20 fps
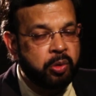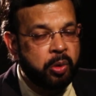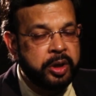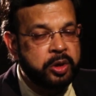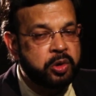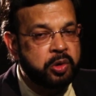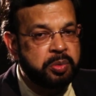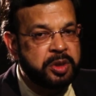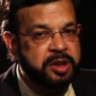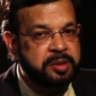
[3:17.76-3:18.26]

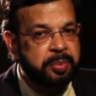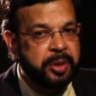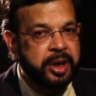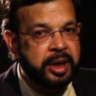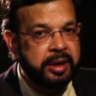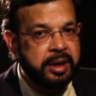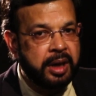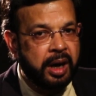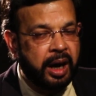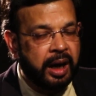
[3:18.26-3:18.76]
going to be
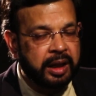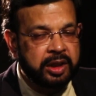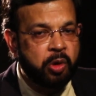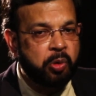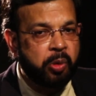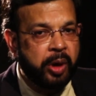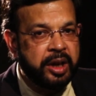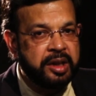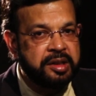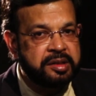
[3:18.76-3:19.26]
spared.
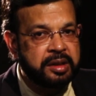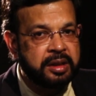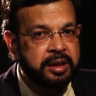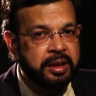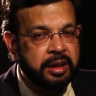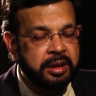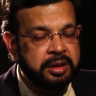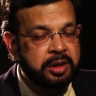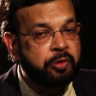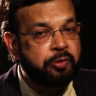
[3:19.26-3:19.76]
Otherwise,
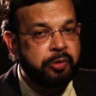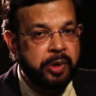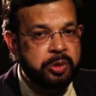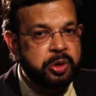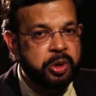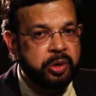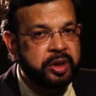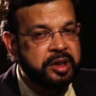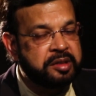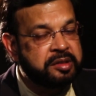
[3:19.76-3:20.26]
the
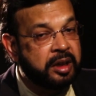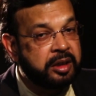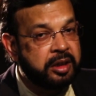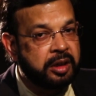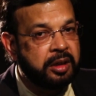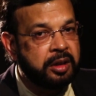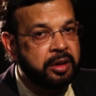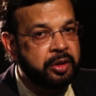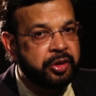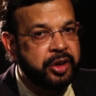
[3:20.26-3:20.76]
future is a
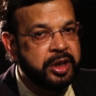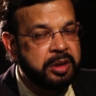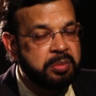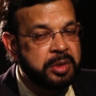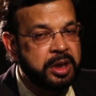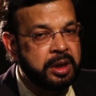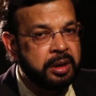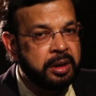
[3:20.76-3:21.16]
little grim.